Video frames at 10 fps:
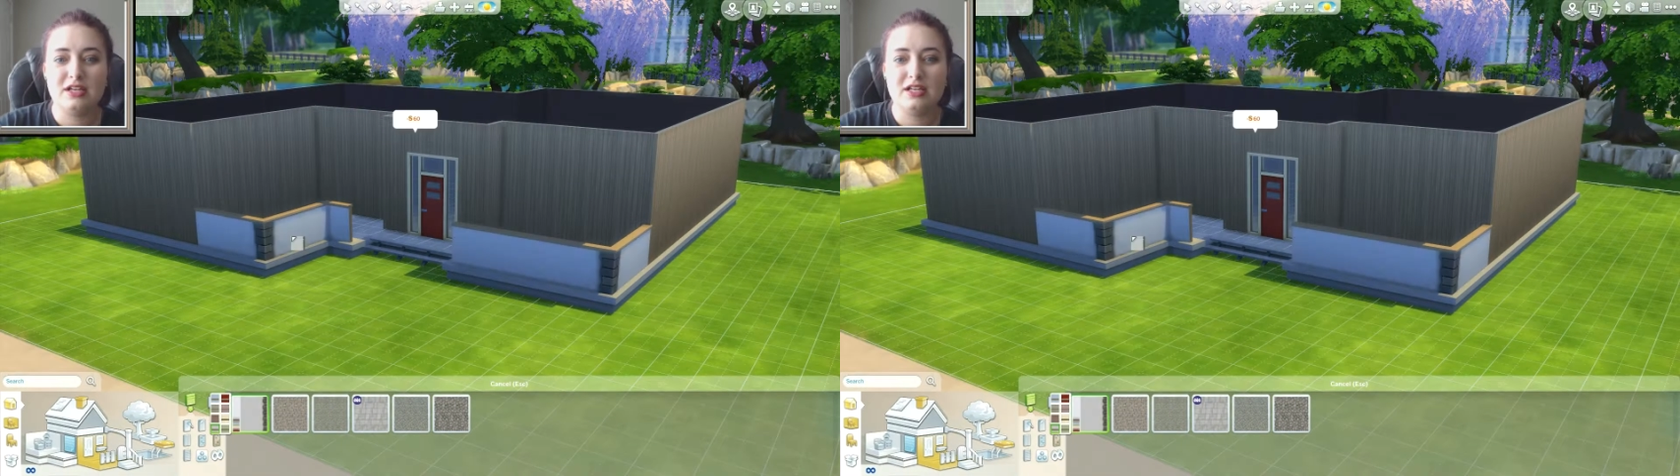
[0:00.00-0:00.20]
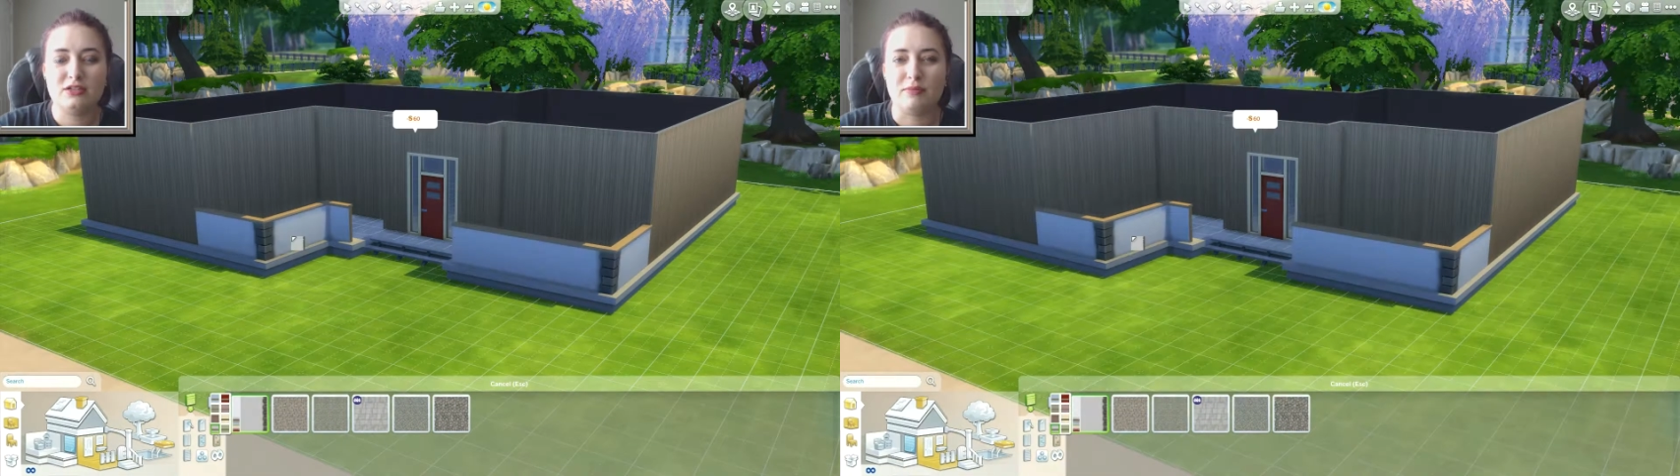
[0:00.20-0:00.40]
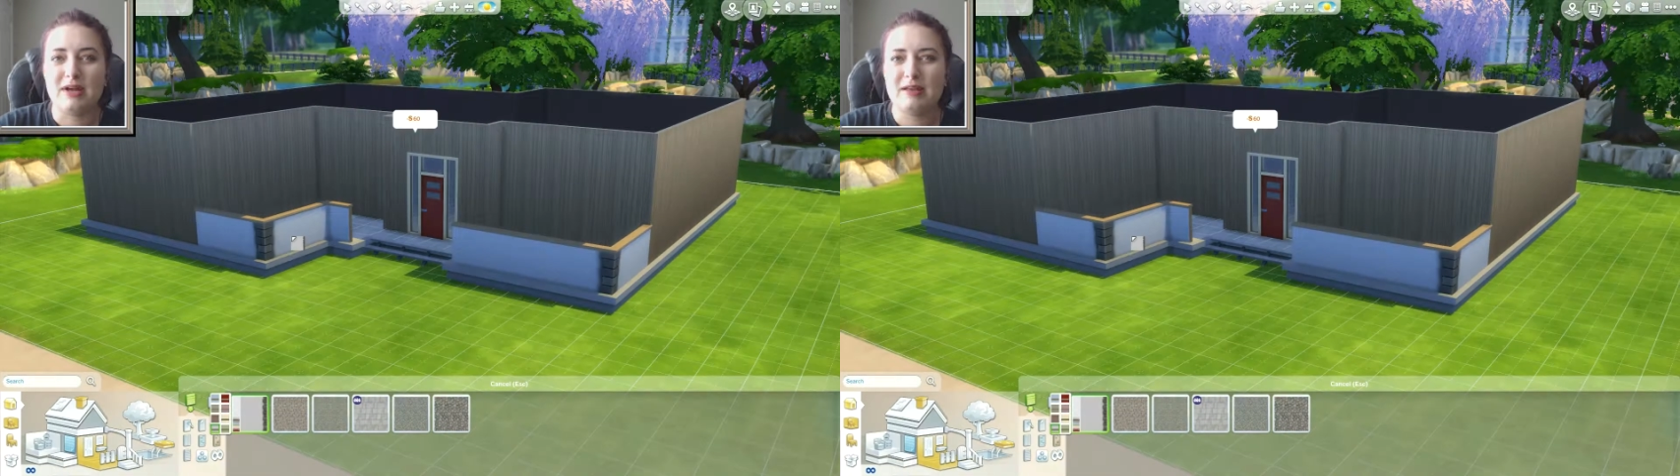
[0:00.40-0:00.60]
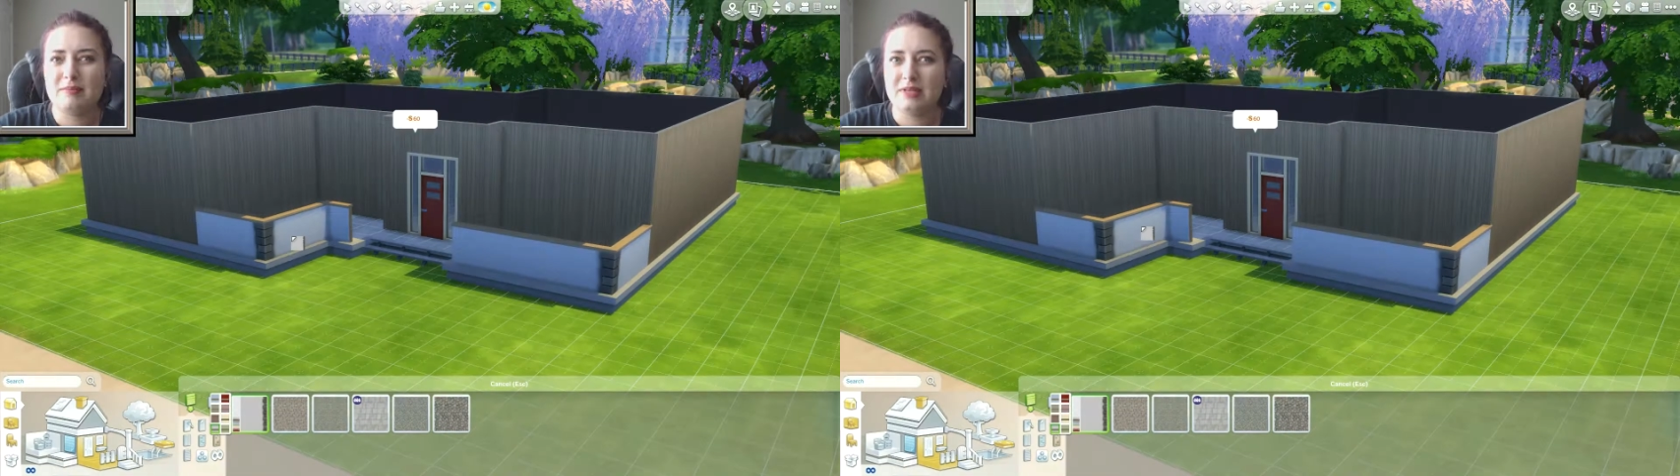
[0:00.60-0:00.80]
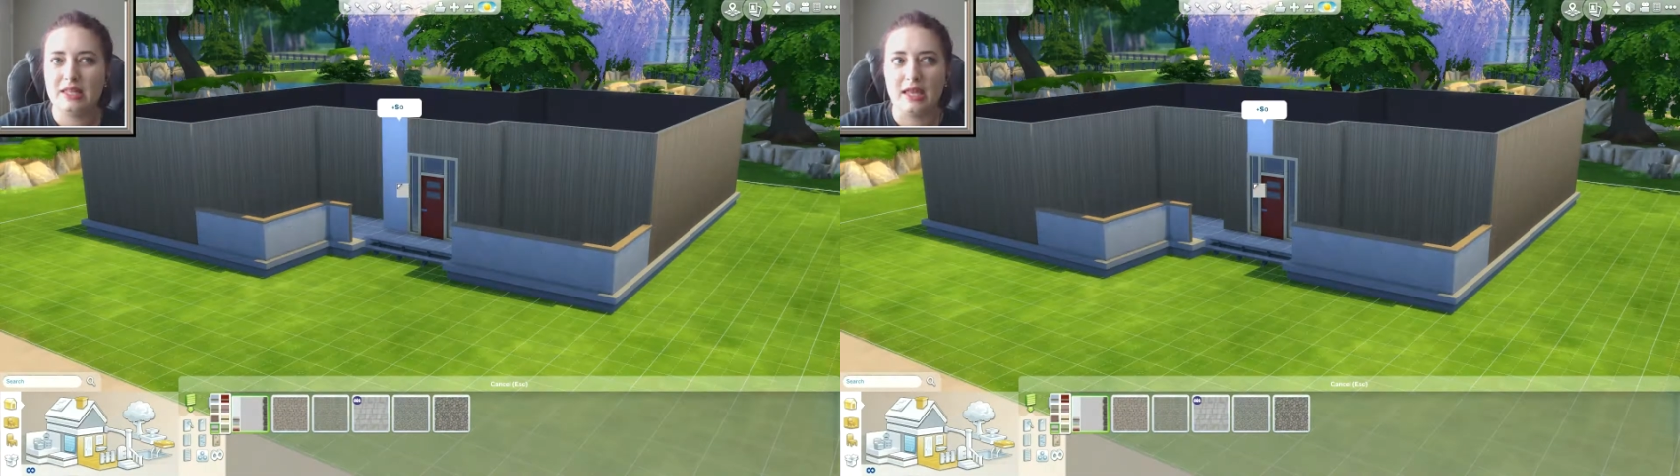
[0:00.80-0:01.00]
So it might
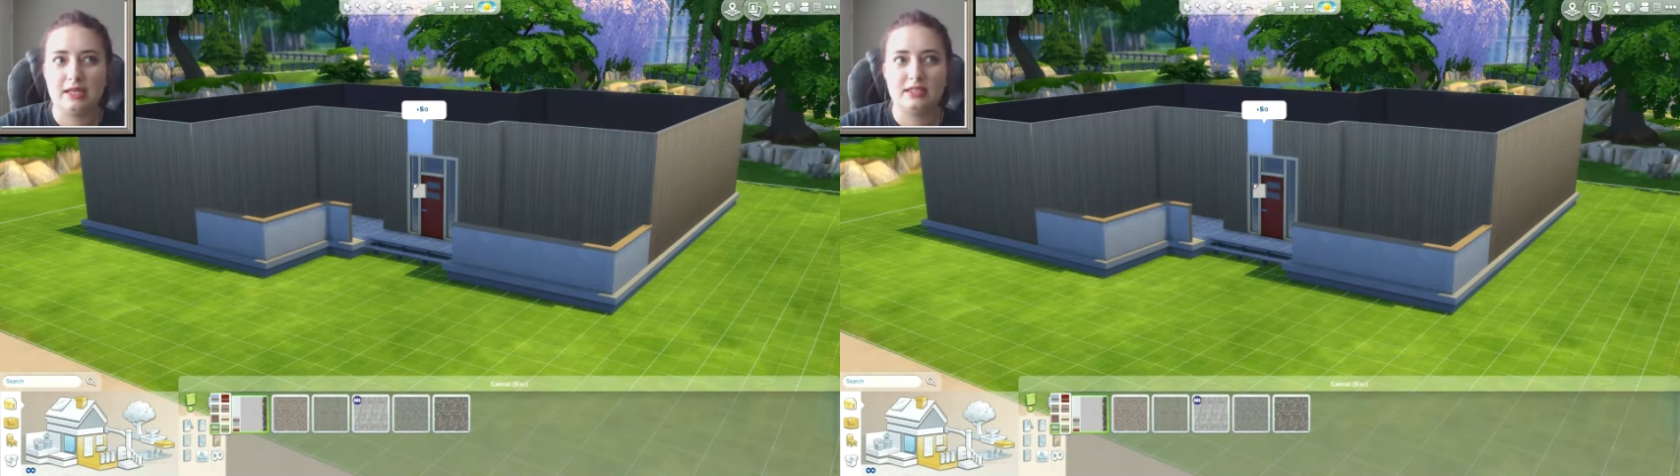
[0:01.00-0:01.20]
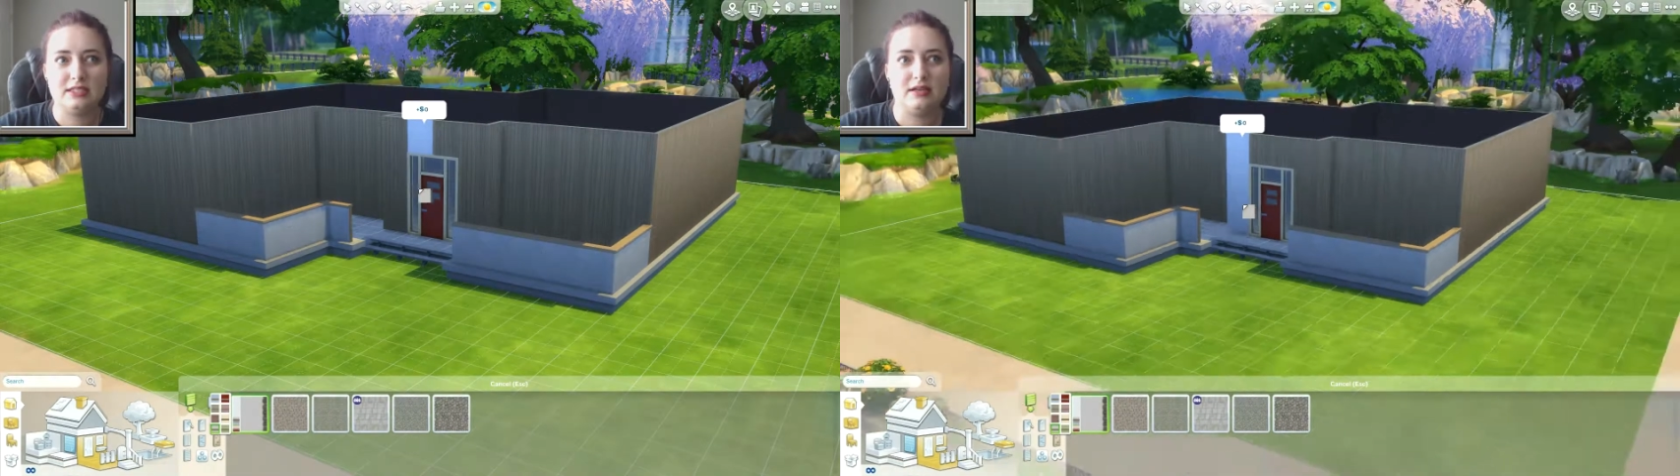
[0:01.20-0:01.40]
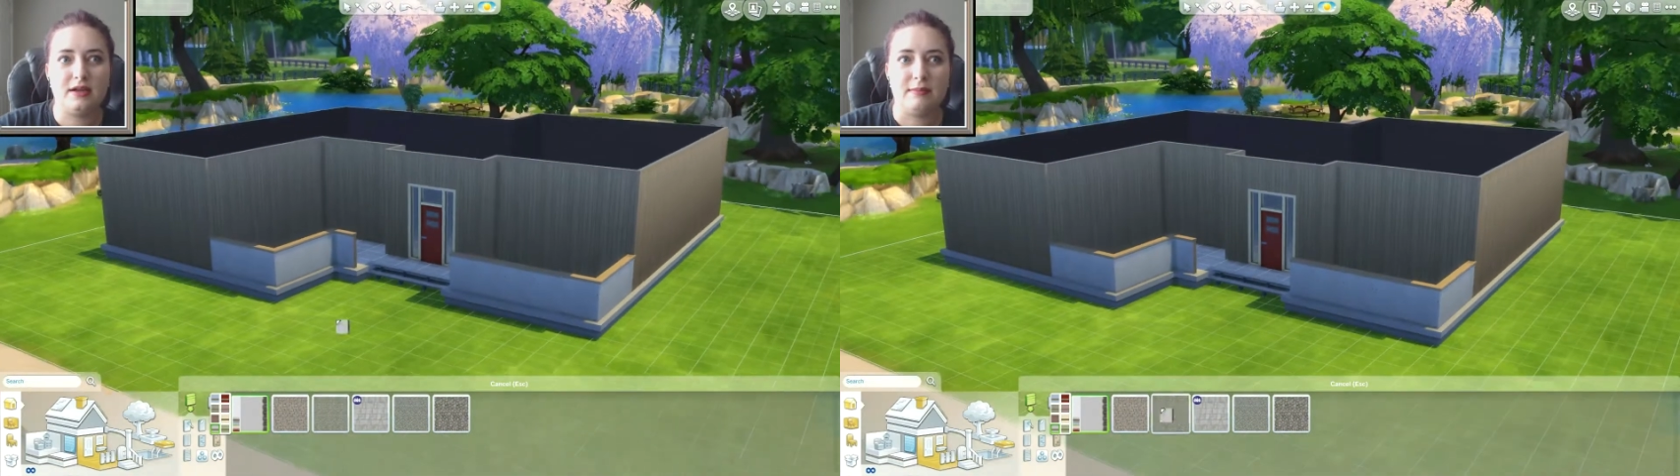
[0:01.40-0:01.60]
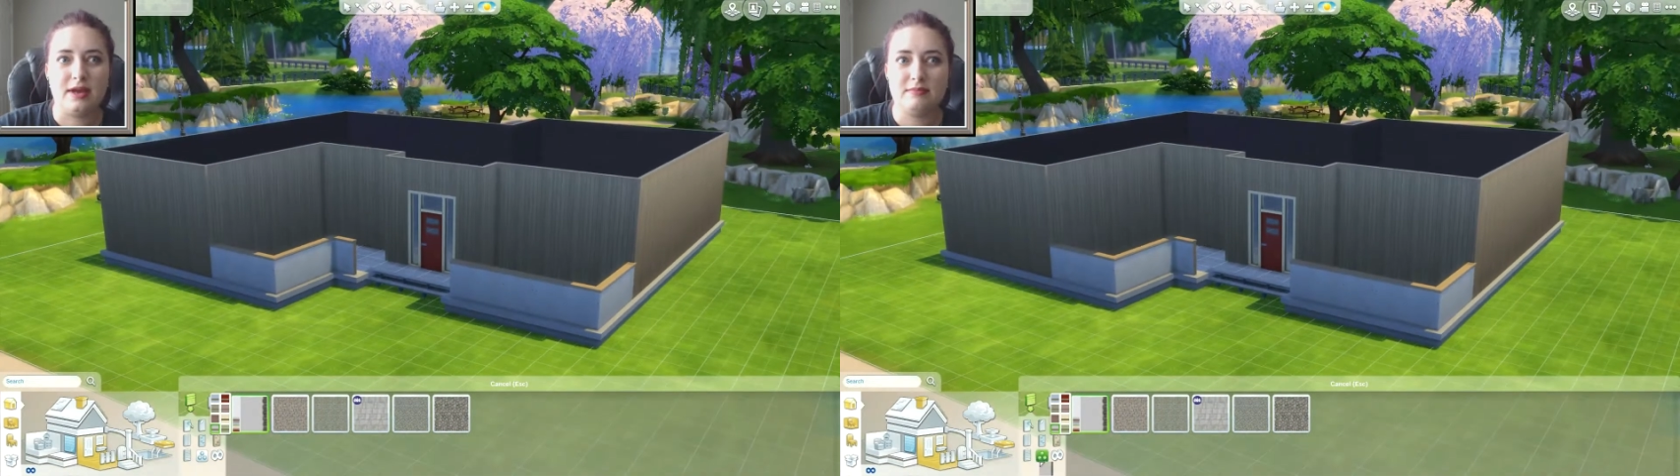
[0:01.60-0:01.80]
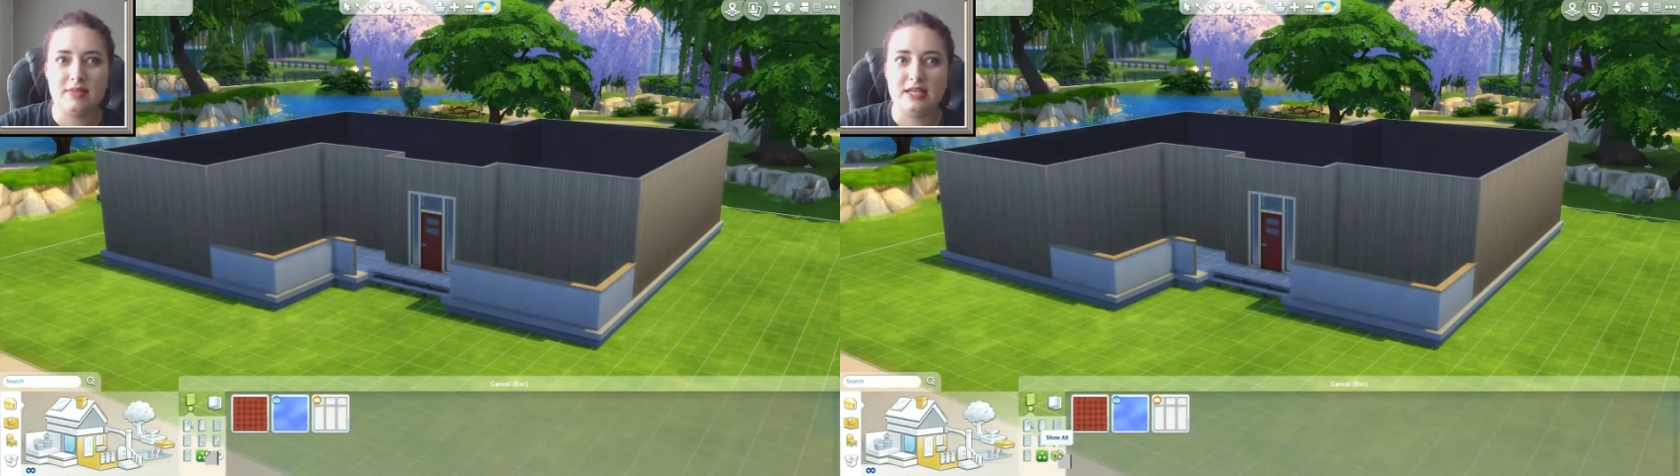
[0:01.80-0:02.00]
be like, I might
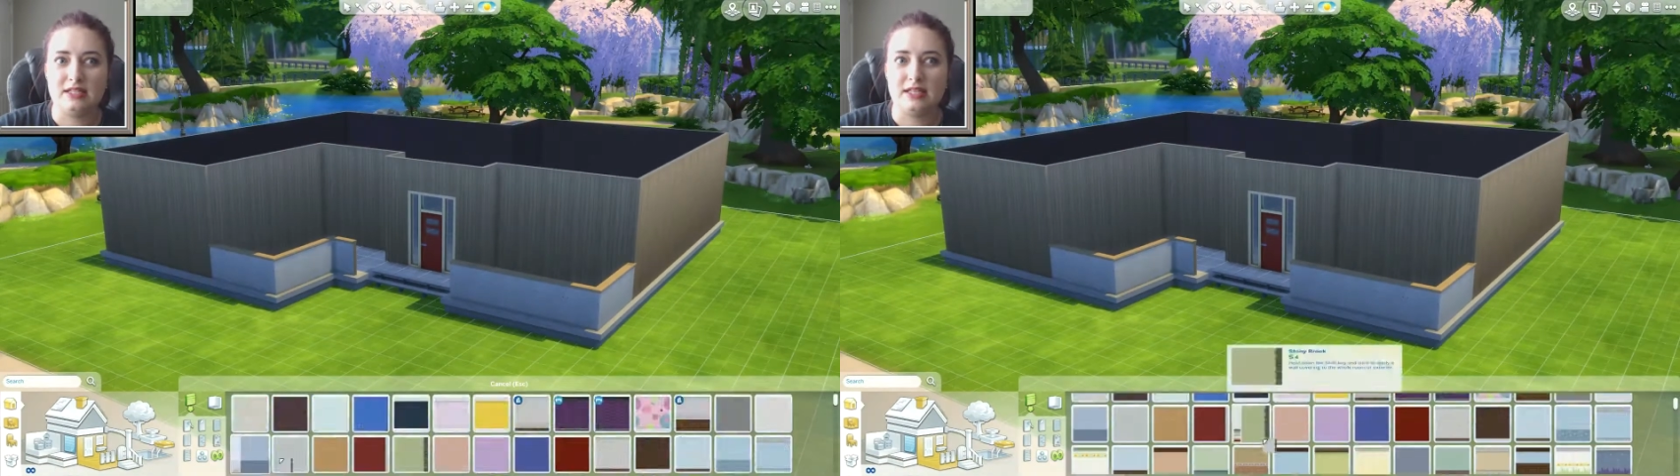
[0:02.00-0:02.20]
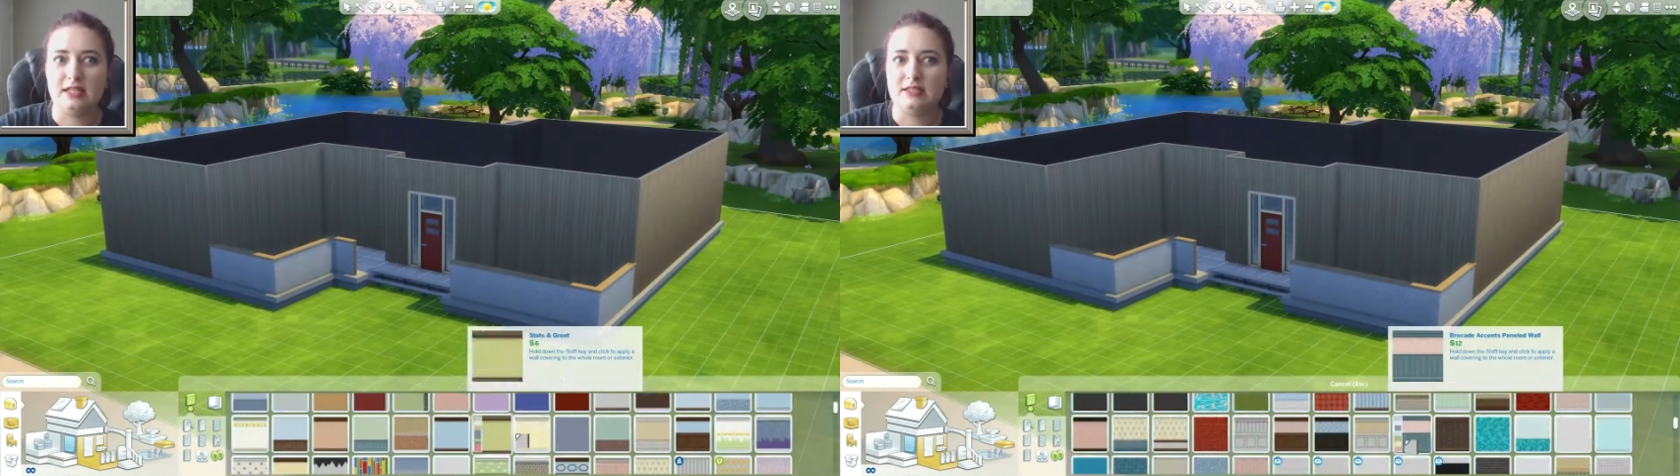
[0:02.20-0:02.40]
make like